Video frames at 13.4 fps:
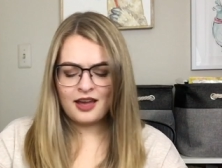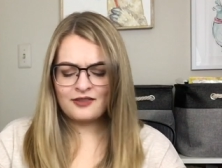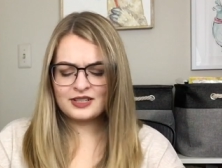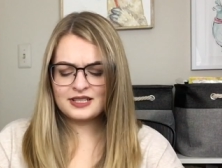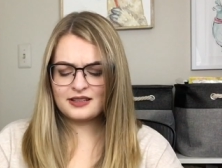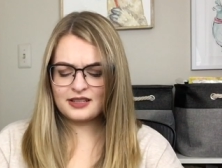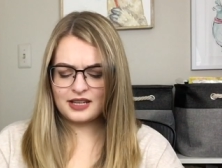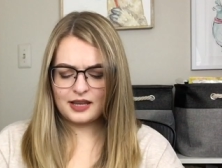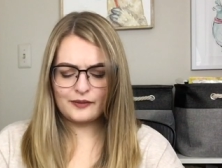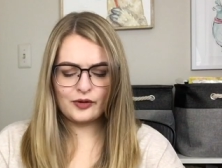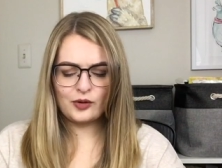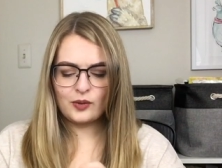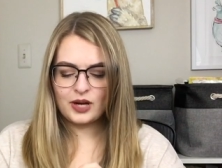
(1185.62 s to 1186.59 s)
I haven't said the
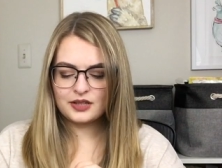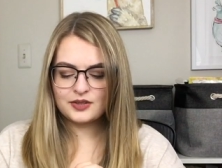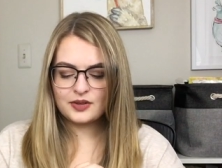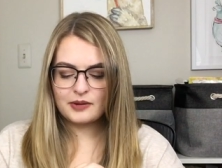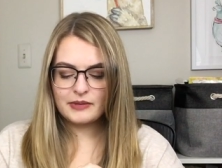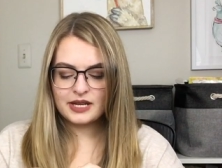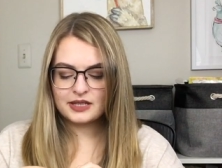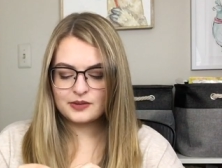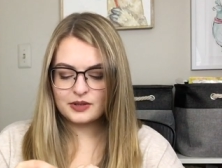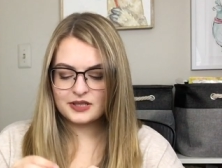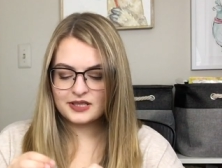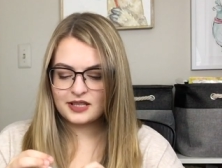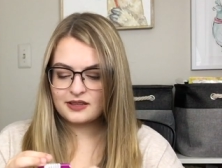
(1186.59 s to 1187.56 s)
name for a while, so I might as
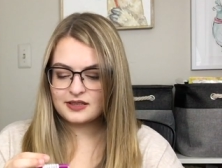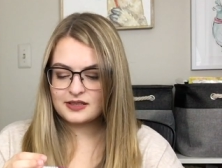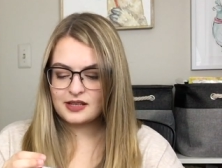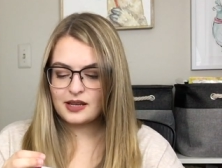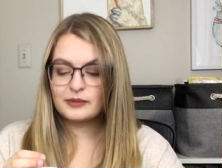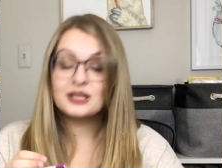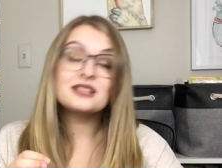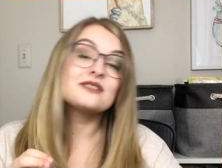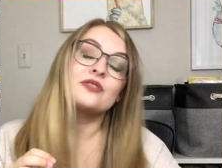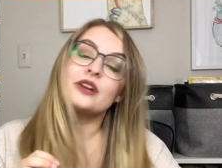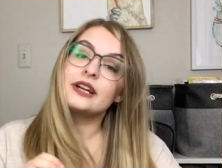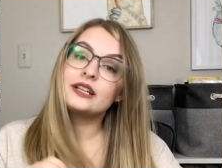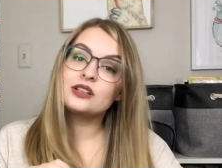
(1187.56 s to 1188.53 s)
well say it this time. It's
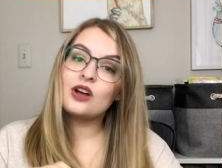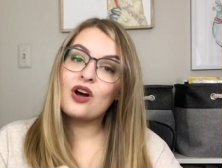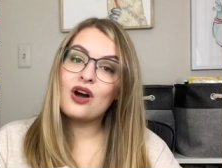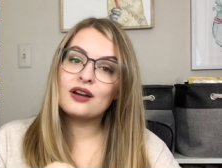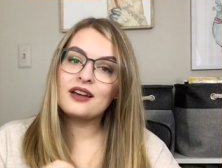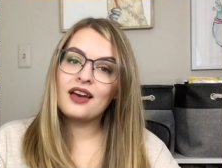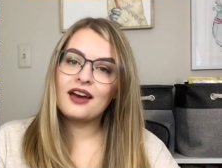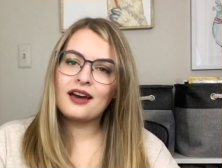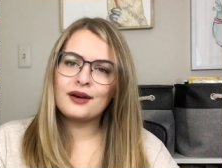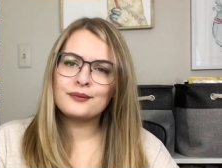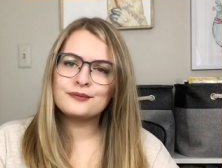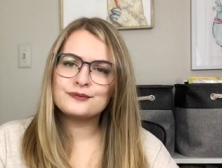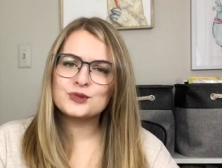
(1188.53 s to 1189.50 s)
very long.
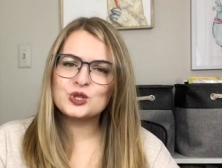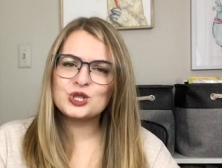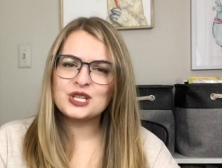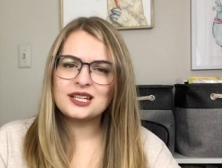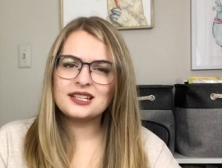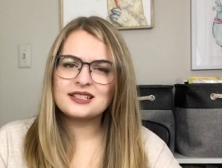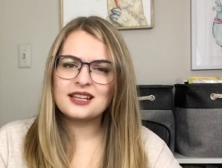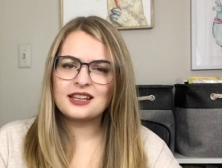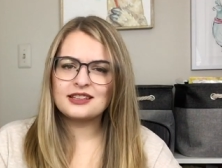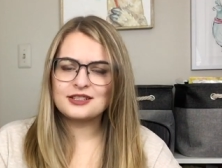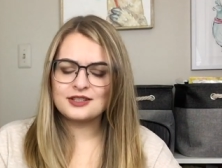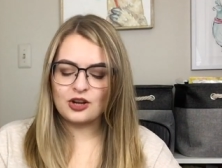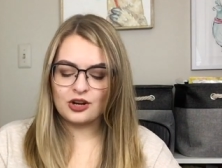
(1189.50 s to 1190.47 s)
She
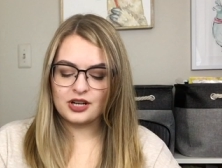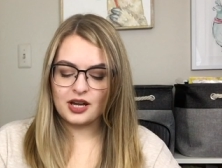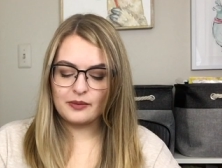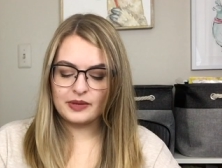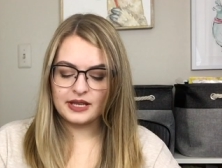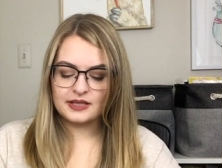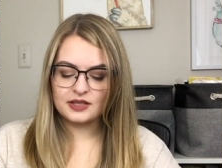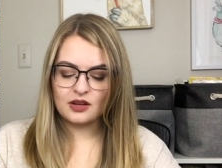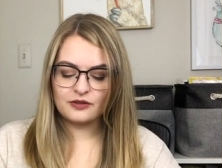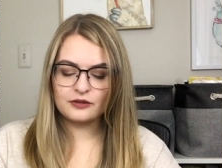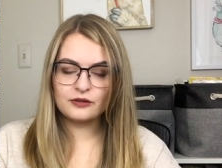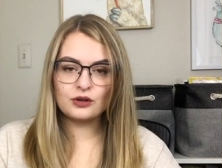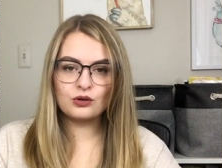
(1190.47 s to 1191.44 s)
dyed this yarn up based
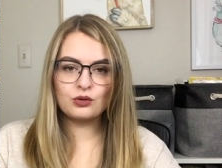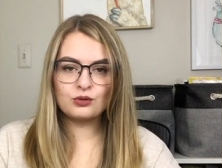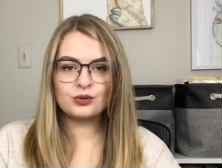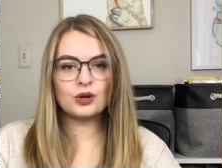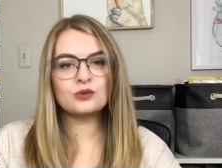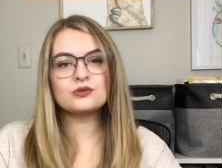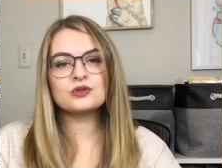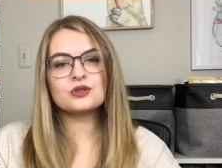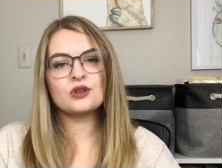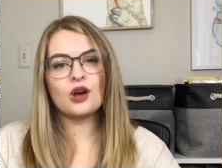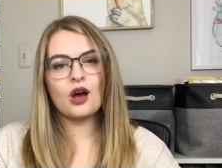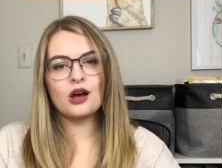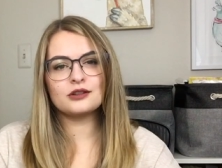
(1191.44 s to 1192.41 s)
off of a
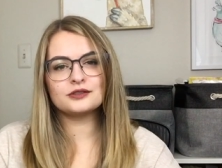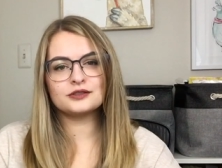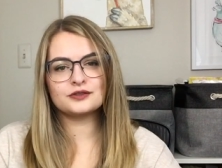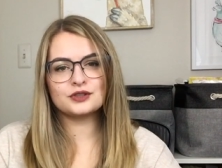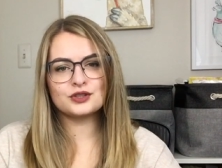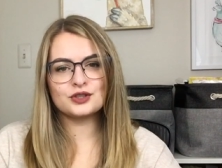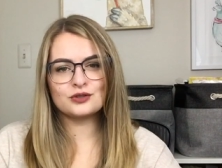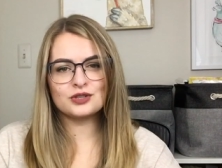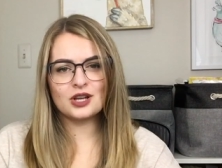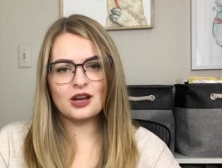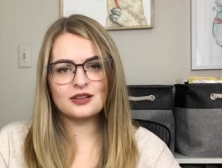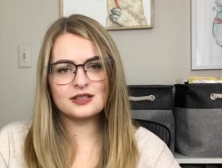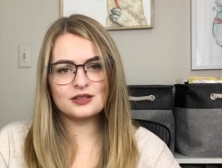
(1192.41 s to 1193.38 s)
quote off of the show
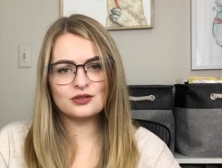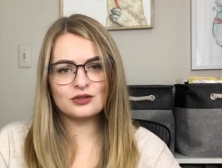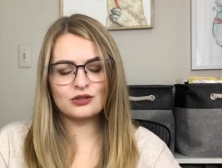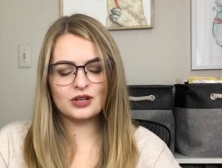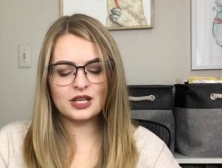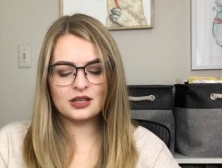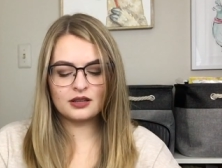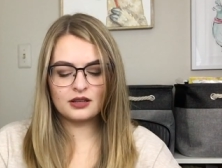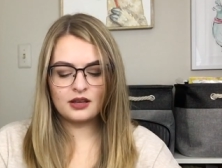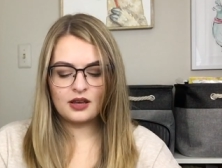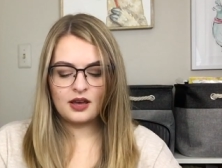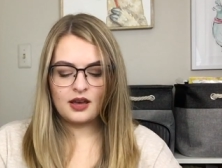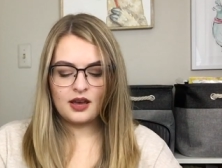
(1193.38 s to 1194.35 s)
Dawson Creek.
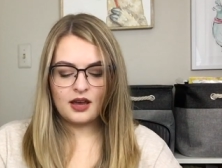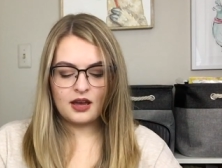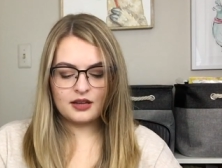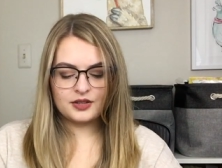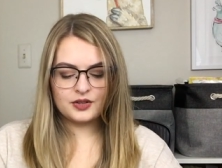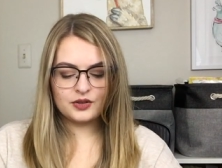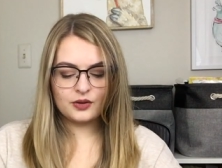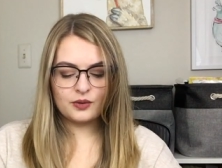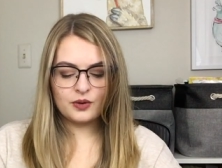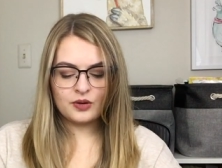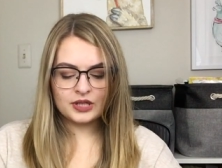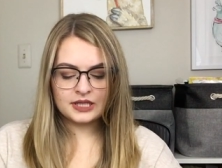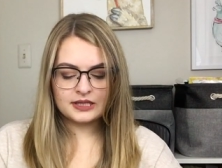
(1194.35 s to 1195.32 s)
So the
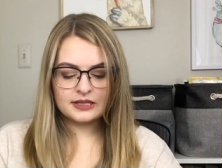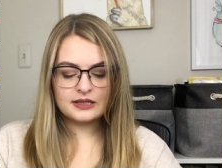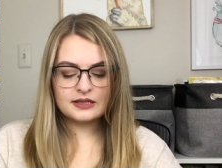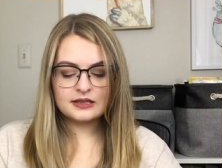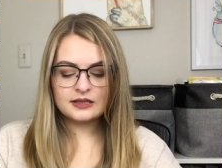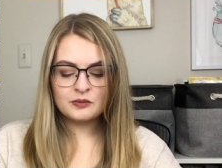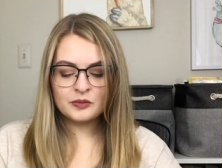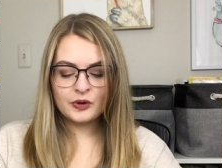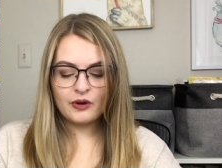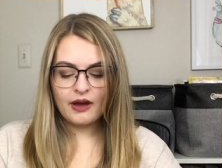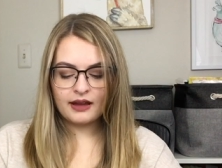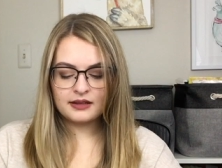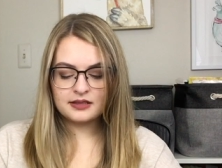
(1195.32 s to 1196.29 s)
quote is, "The
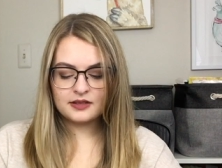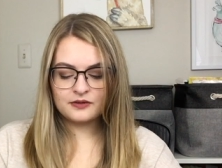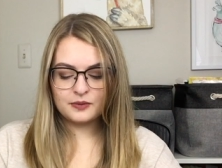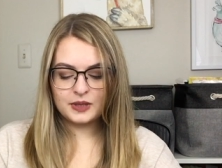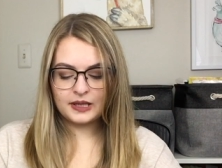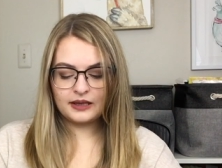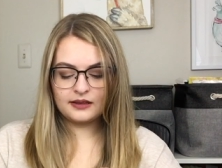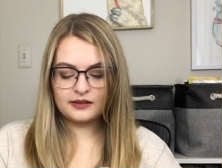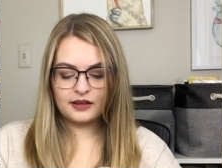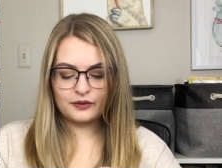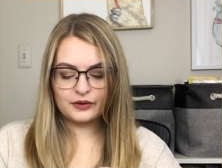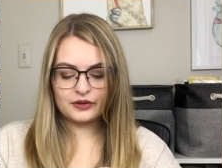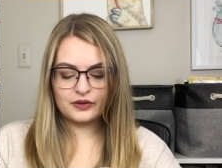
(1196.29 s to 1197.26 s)
simple act of being in
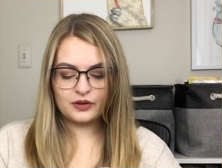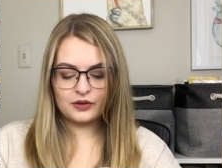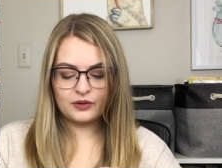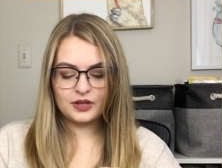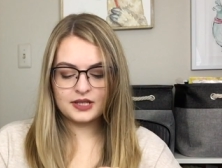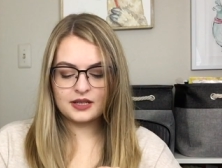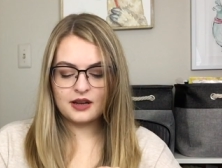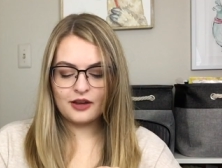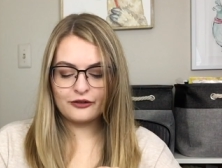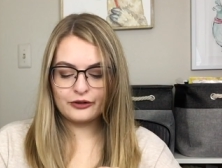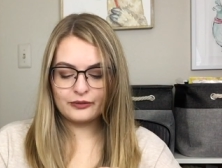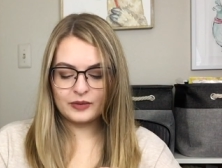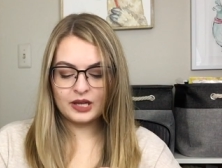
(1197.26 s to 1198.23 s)
love with you is
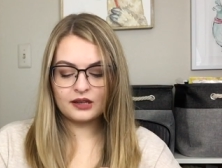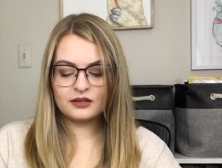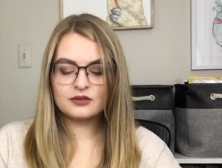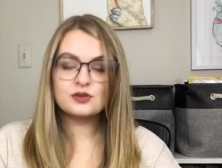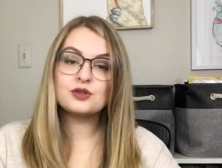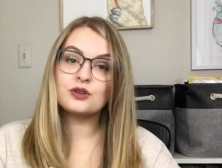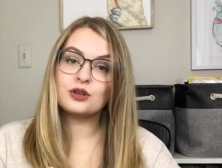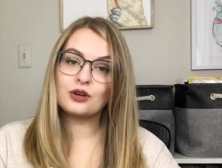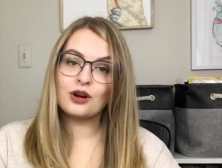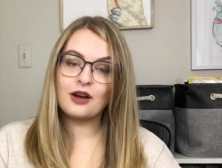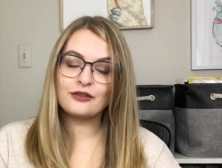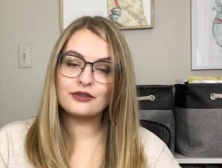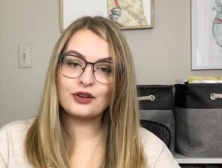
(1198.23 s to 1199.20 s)
enough for me, so
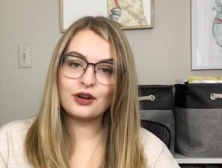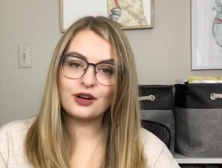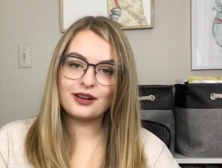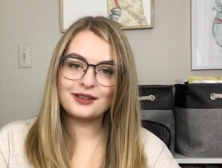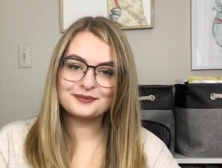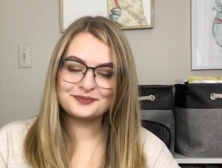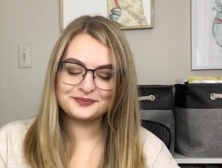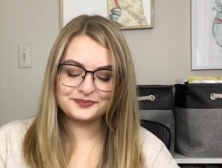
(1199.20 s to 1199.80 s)
you're off the hook."